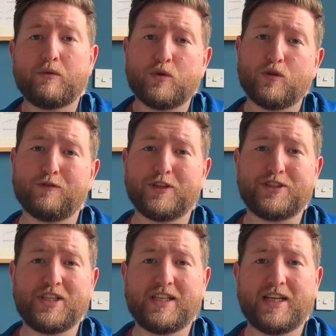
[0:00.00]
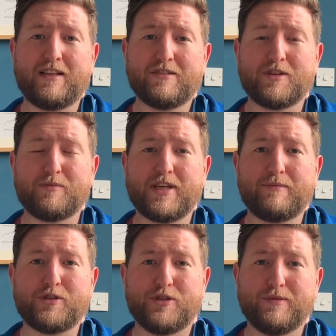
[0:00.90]
we'll hopefully see you in the hills sometime
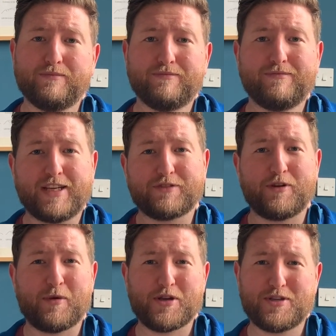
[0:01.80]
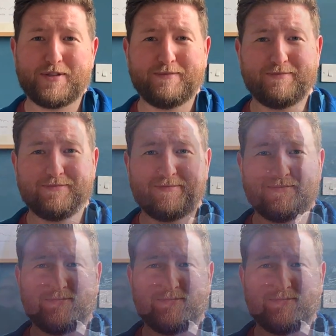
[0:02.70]
soon. Thanks very much.